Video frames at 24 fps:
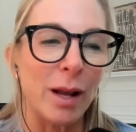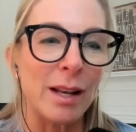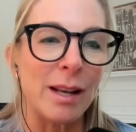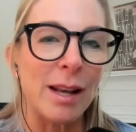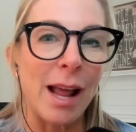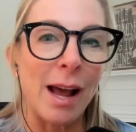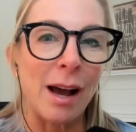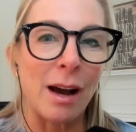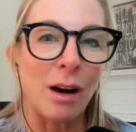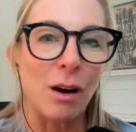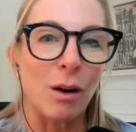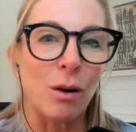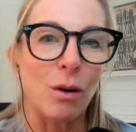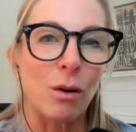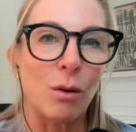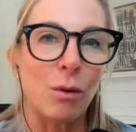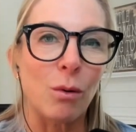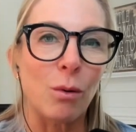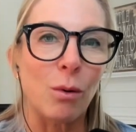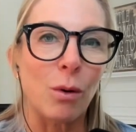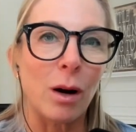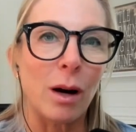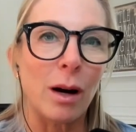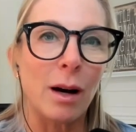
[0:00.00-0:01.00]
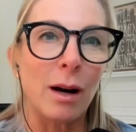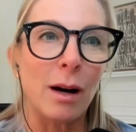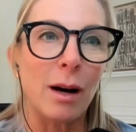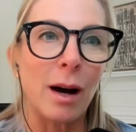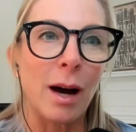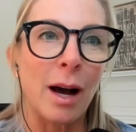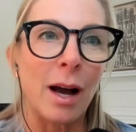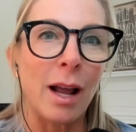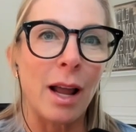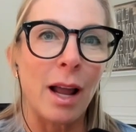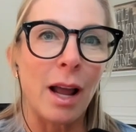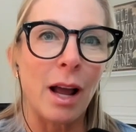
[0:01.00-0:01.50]
And now
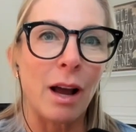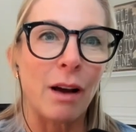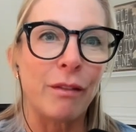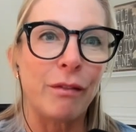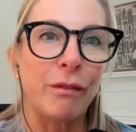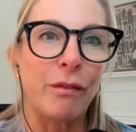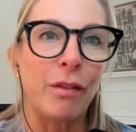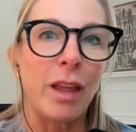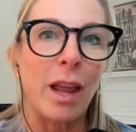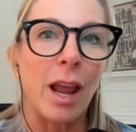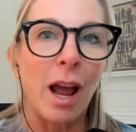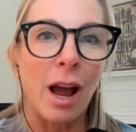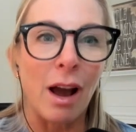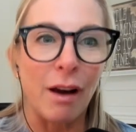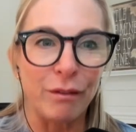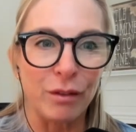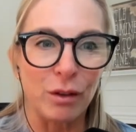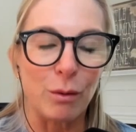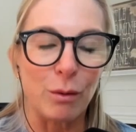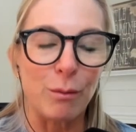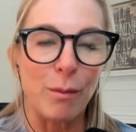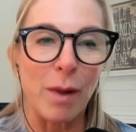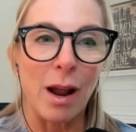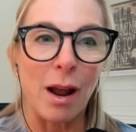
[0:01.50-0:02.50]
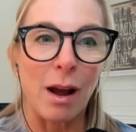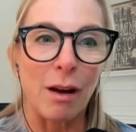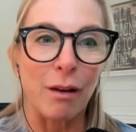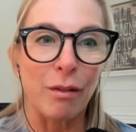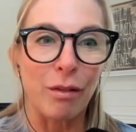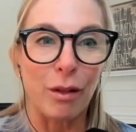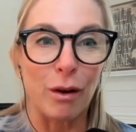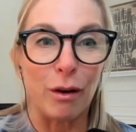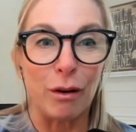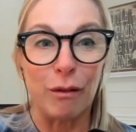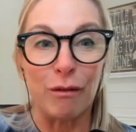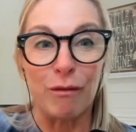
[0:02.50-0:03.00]
I have the
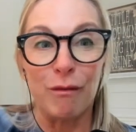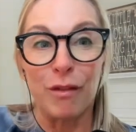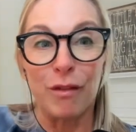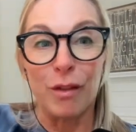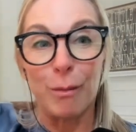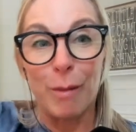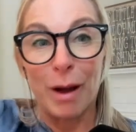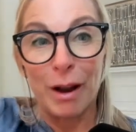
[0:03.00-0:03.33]
aftermath of